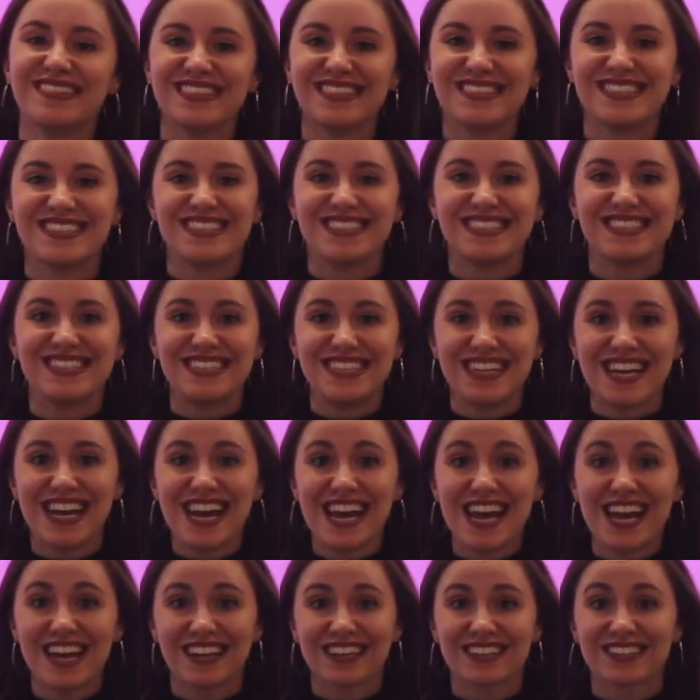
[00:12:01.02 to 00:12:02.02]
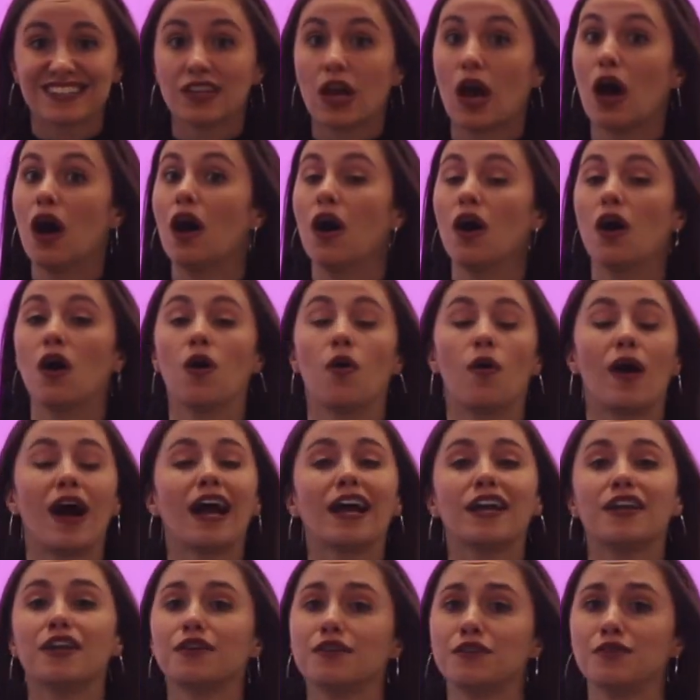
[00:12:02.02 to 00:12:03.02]
sticks. Oh,
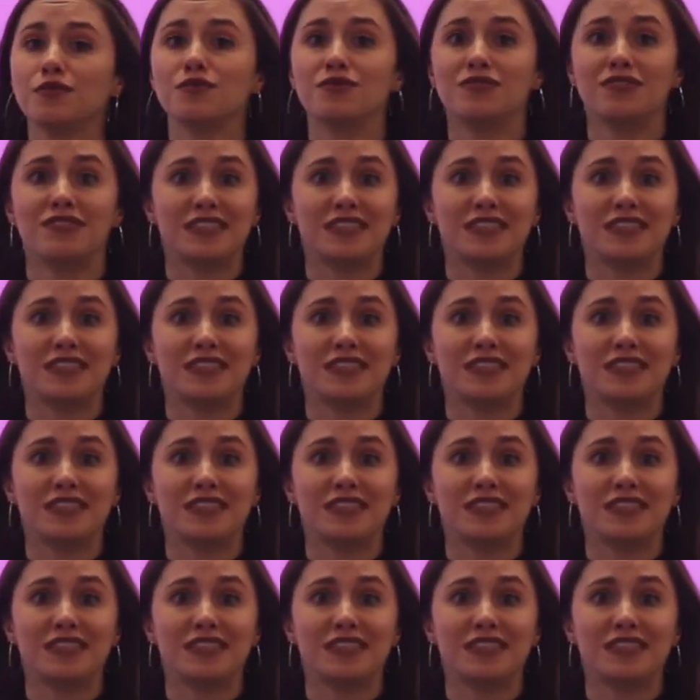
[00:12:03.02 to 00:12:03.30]
I know you